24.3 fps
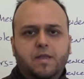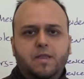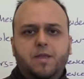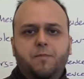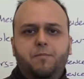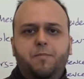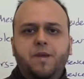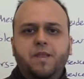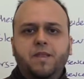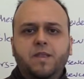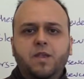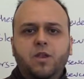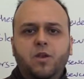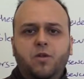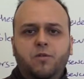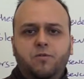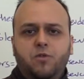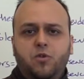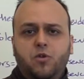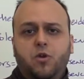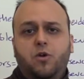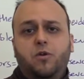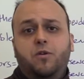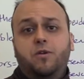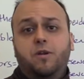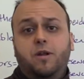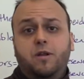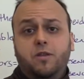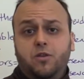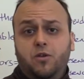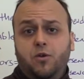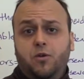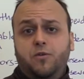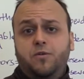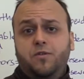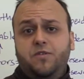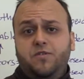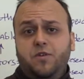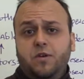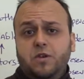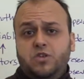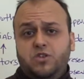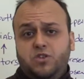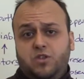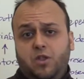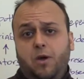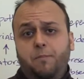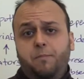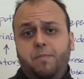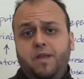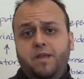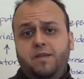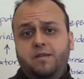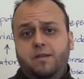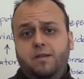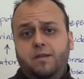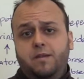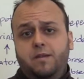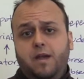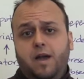Depending on your research topic